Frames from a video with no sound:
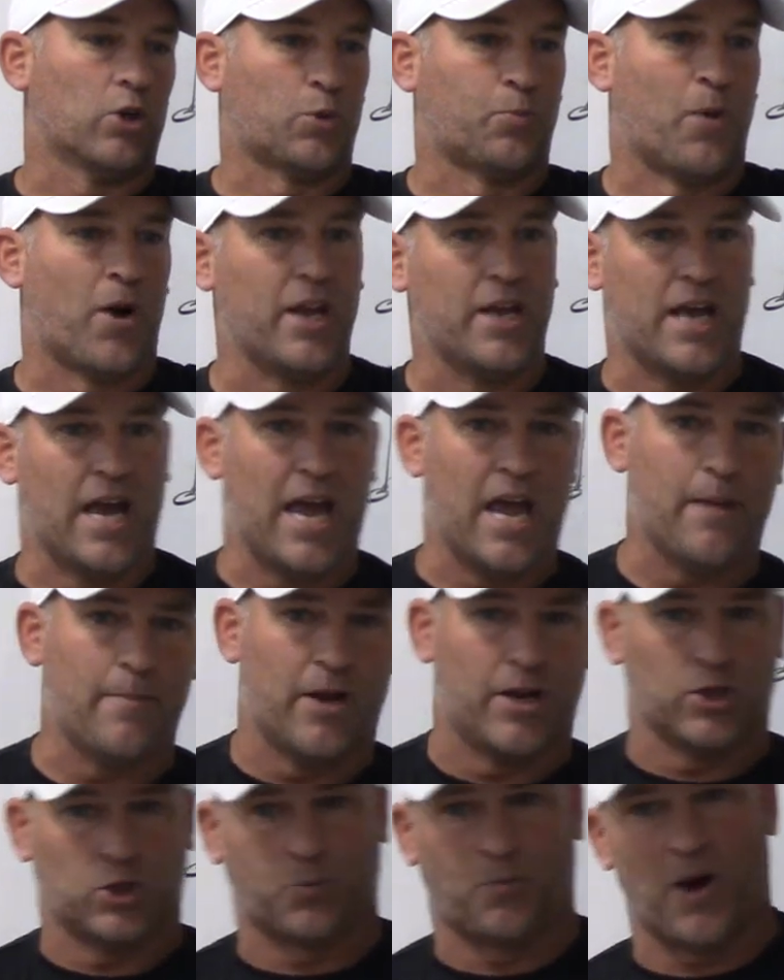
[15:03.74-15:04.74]
spring game
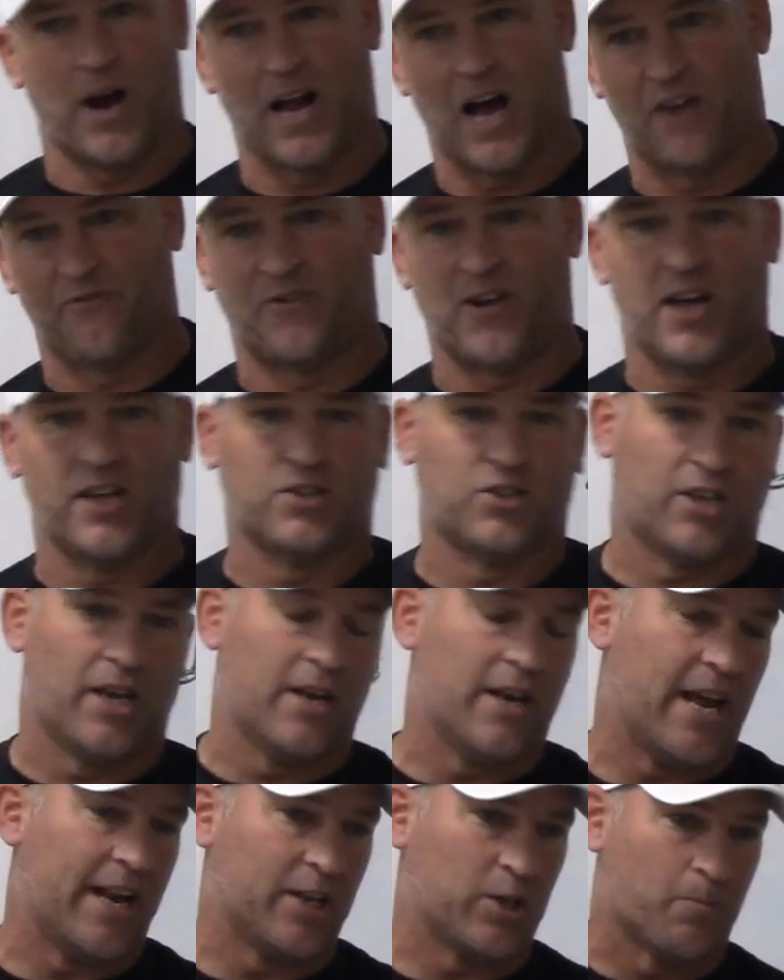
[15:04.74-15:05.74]
in a spread offense,
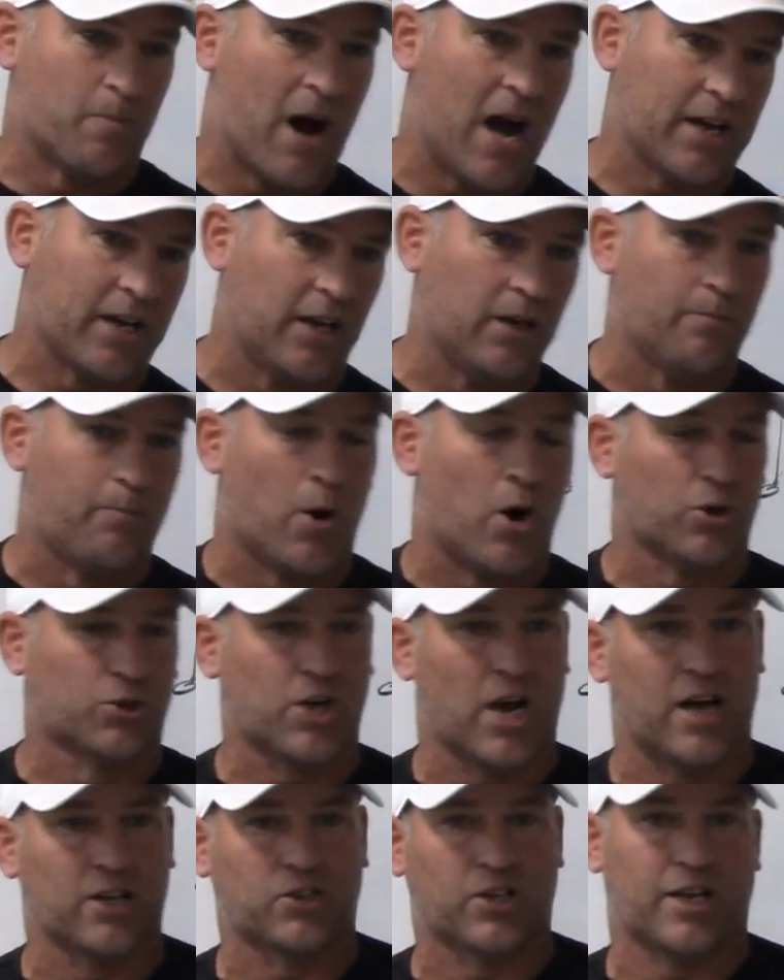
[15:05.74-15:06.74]
and, and it's mocking Paul
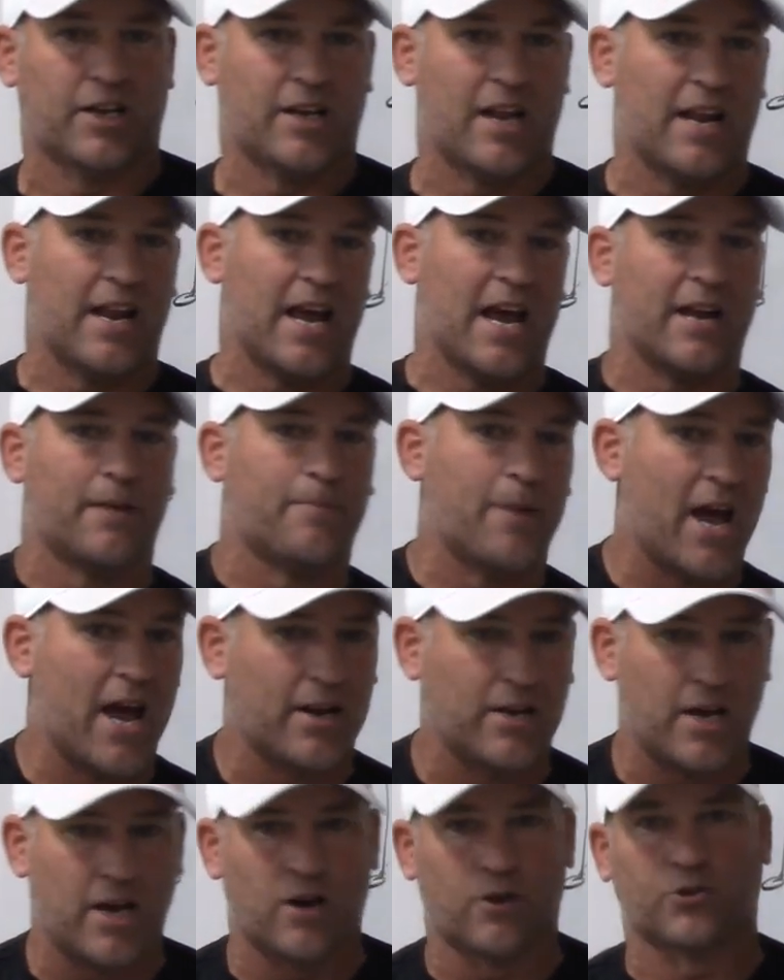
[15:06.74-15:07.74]
Johnson, and then they had a
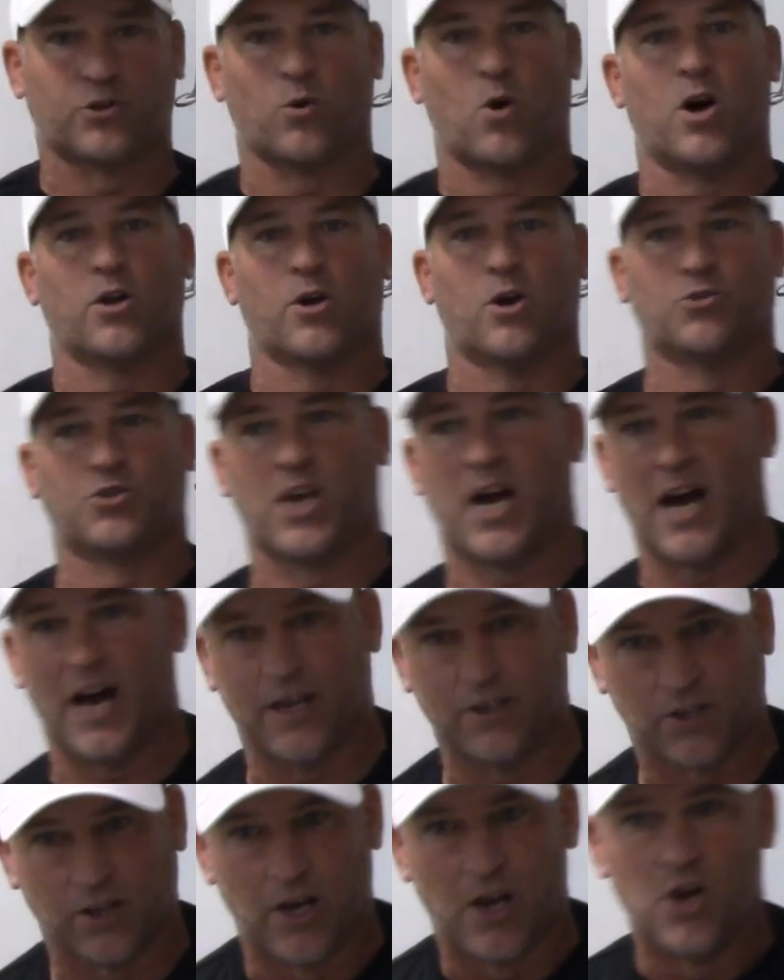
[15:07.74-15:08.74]
bad year, so all those
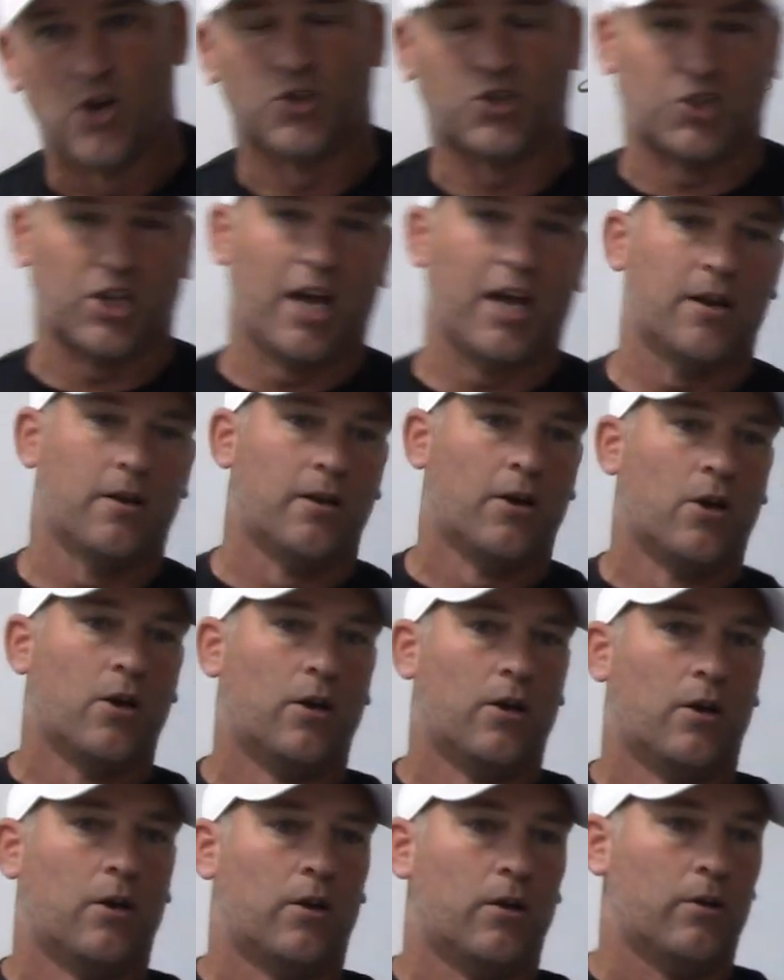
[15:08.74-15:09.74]
guys send
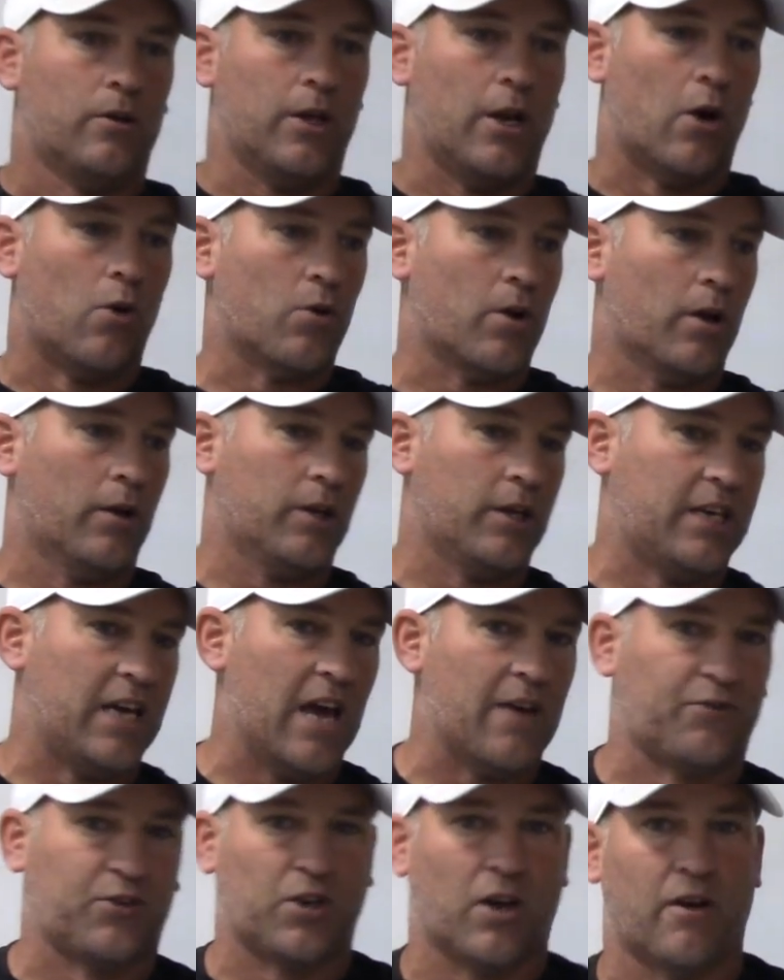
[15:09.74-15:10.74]
you know,
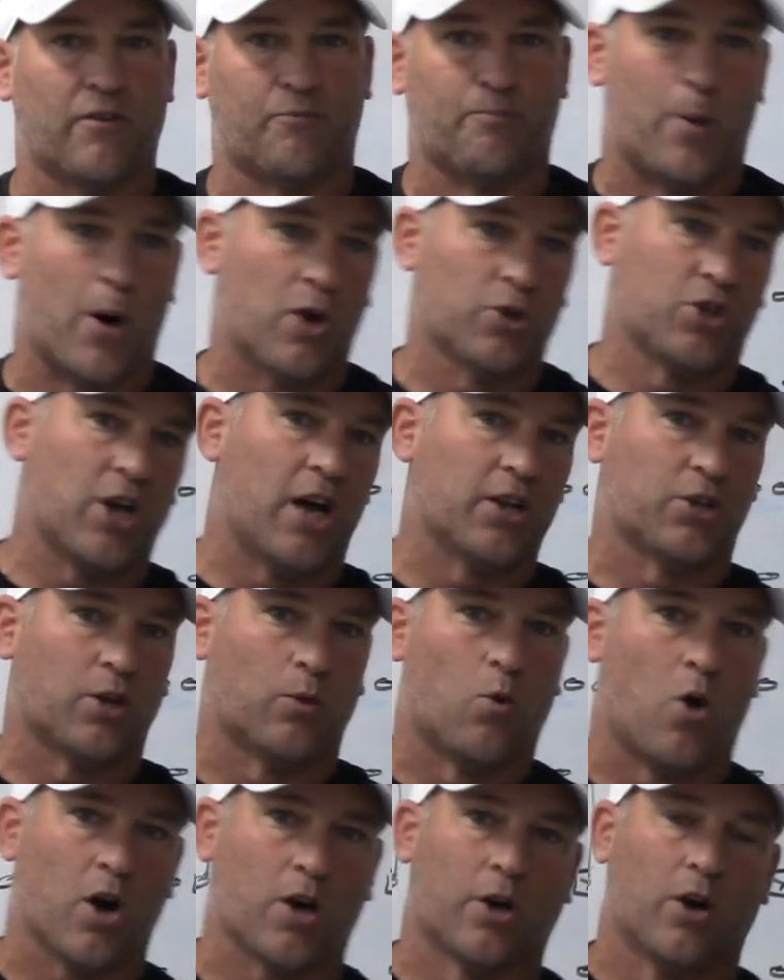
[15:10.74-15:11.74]
gifts of Paul
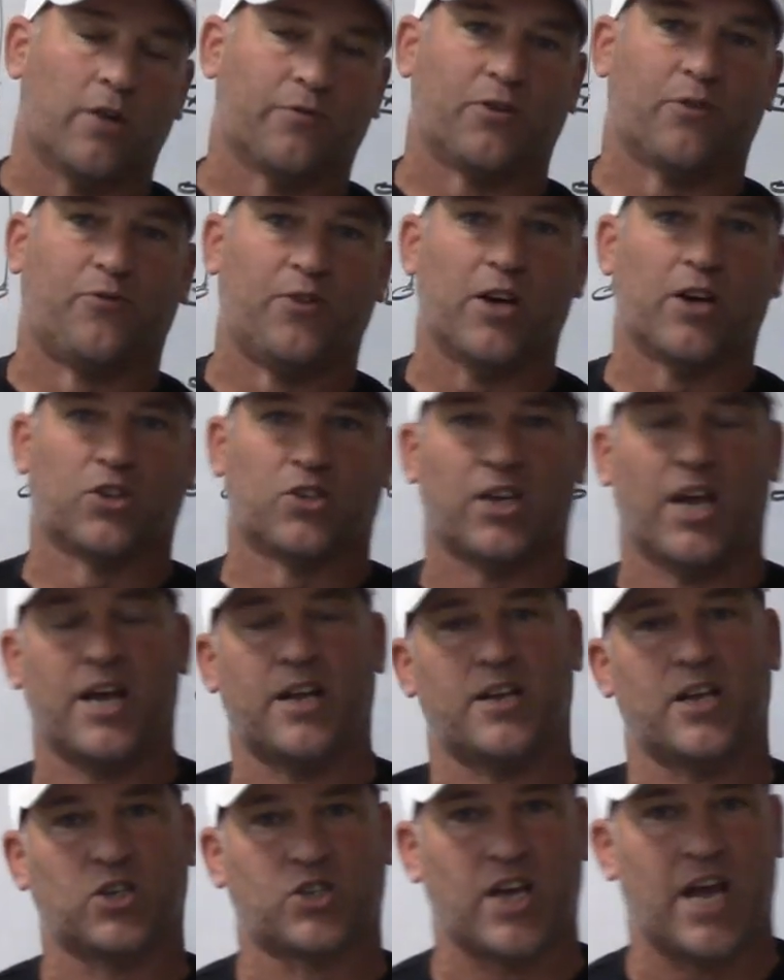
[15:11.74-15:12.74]
Johnson walking off the field
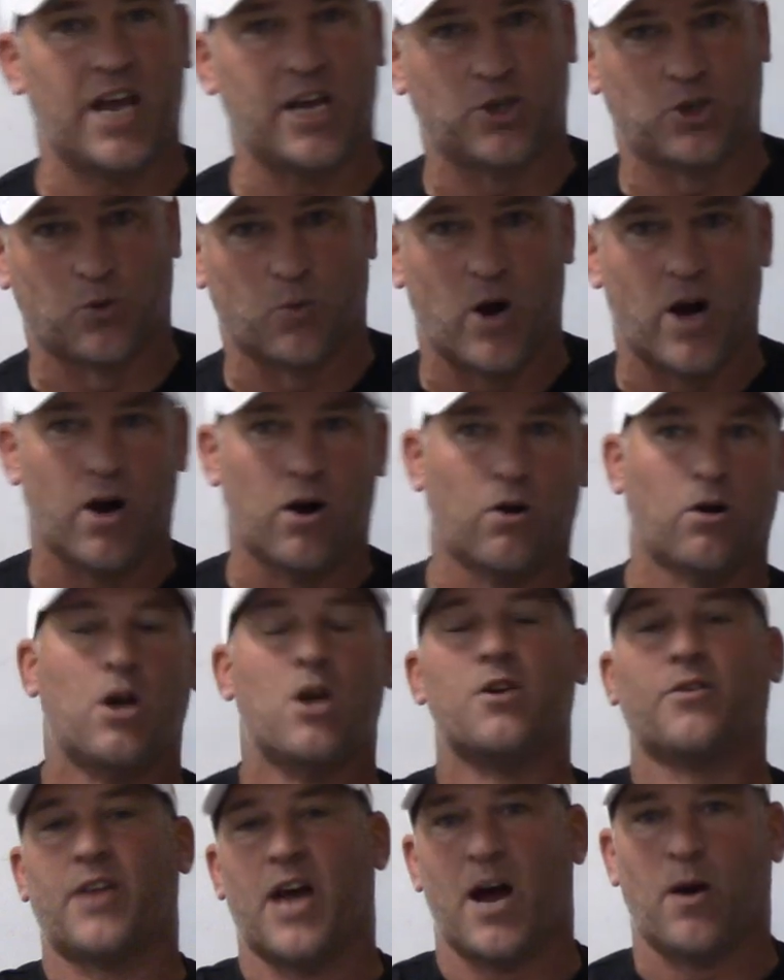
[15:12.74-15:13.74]
saying this aged well,
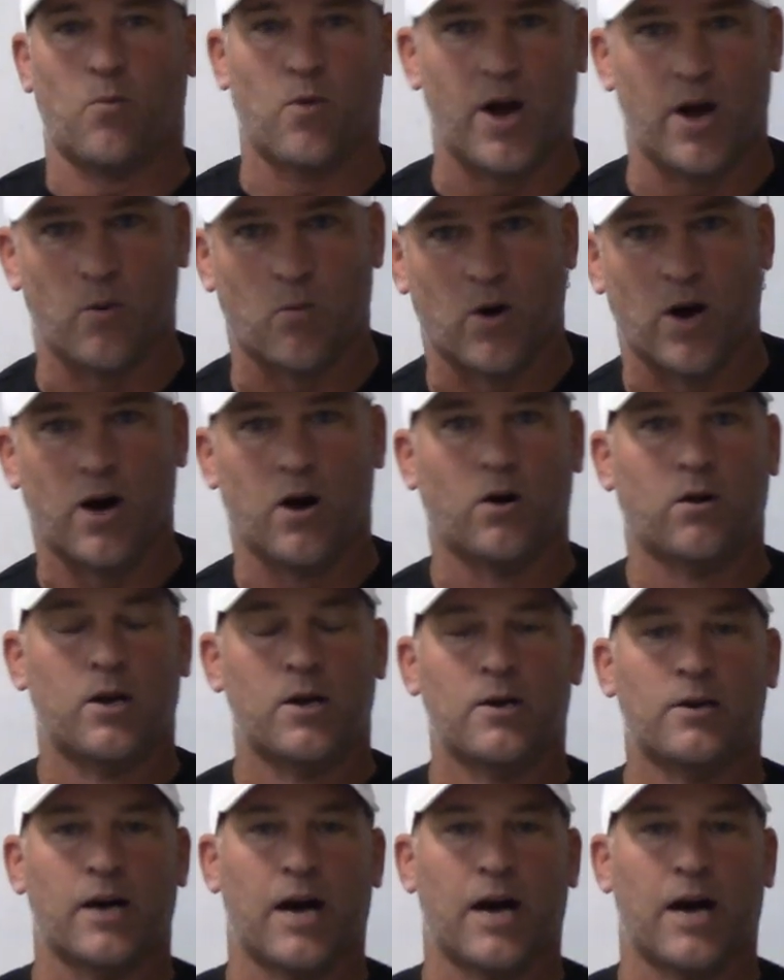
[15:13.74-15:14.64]
that went well.